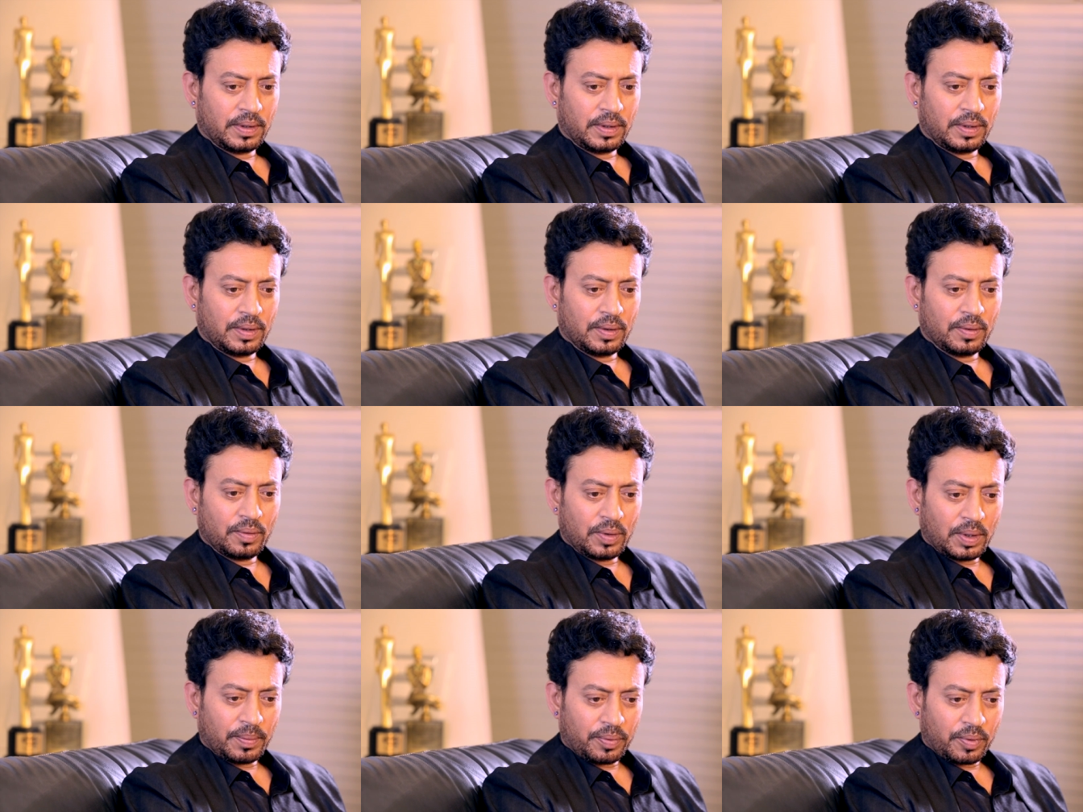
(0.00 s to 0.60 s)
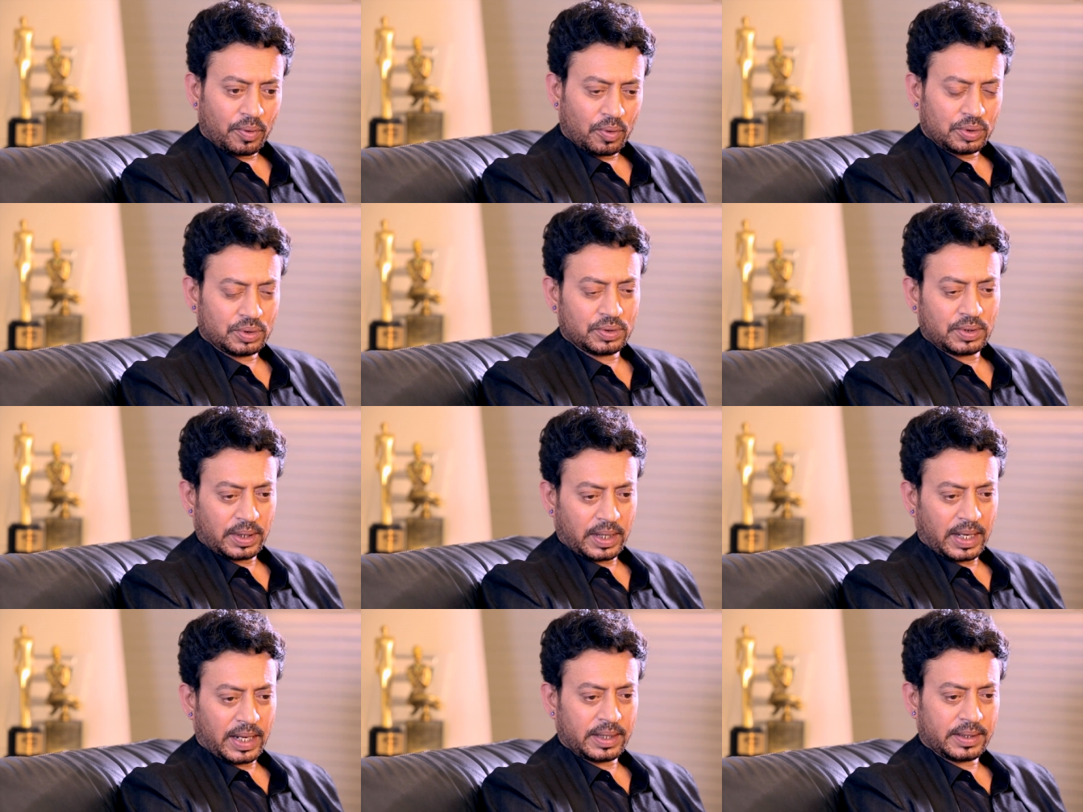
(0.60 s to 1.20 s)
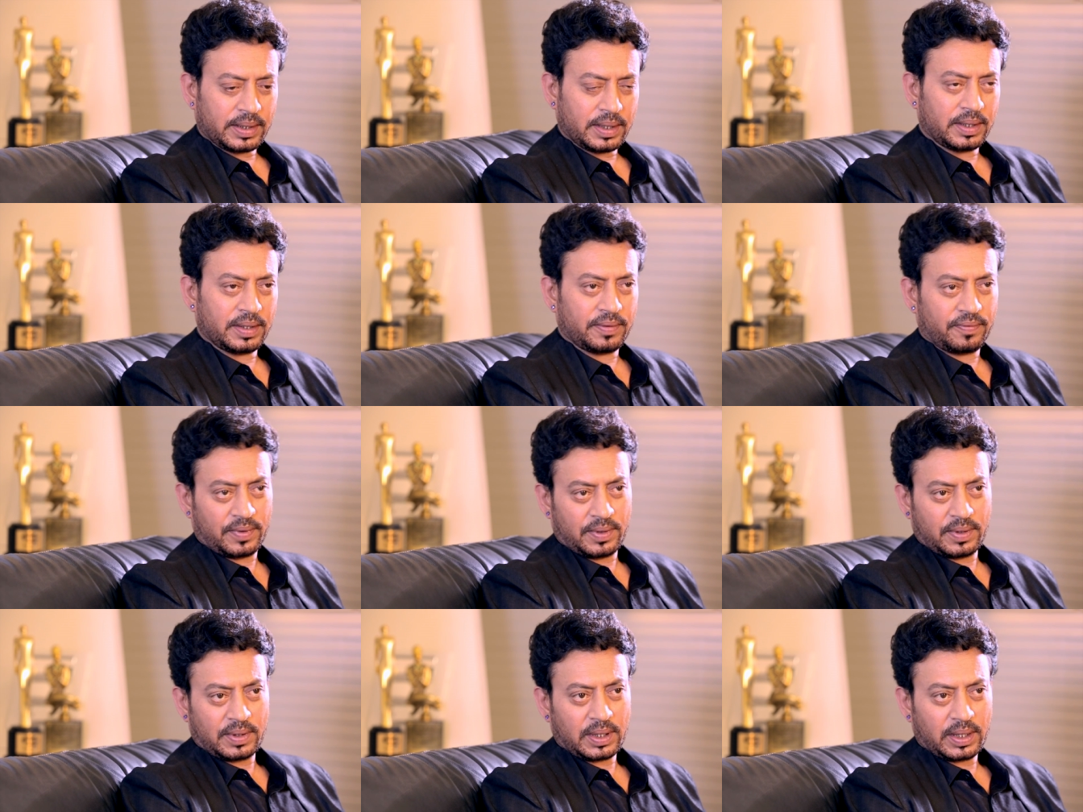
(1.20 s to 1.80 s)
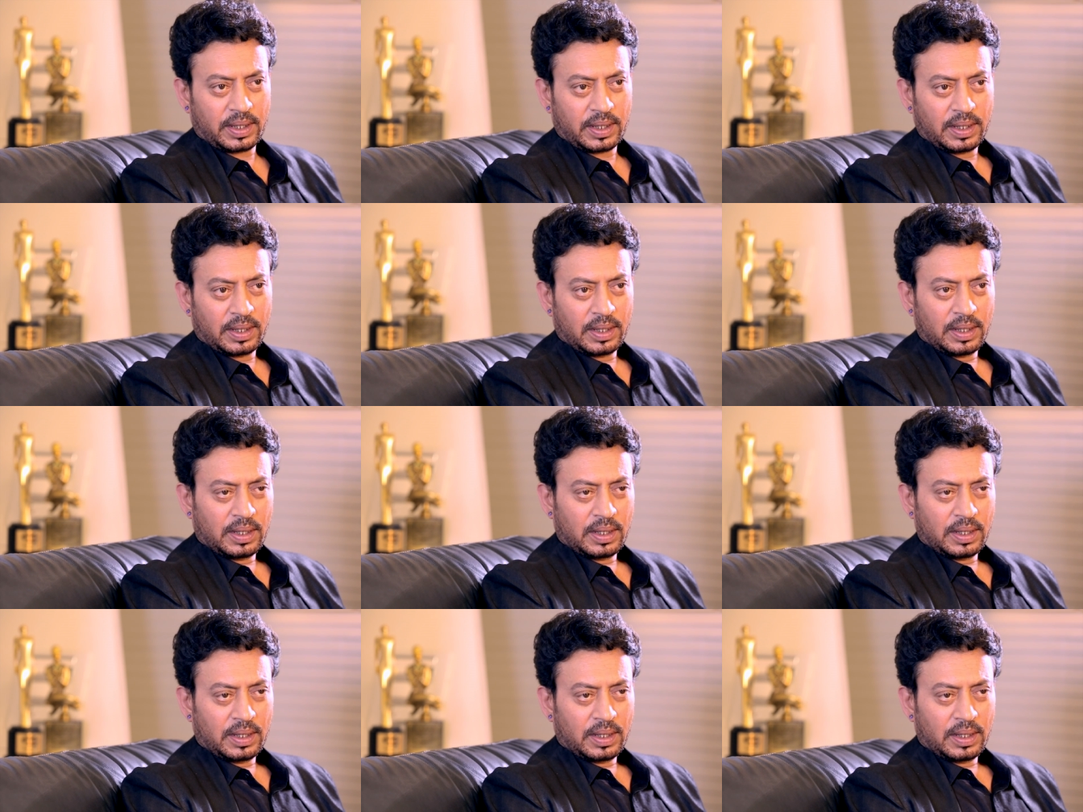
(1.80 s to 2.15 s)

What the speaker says: you approach the character differently.